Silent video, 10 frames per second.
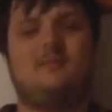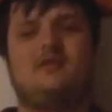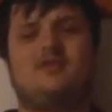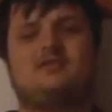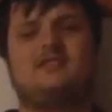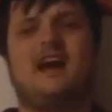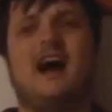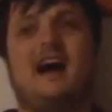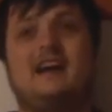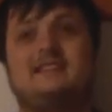Because the
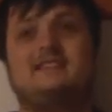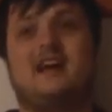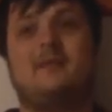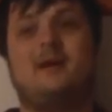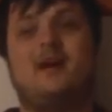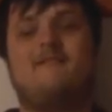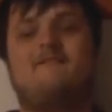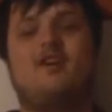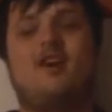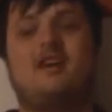ice type
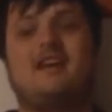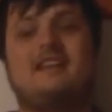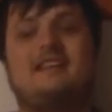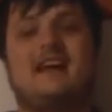fucking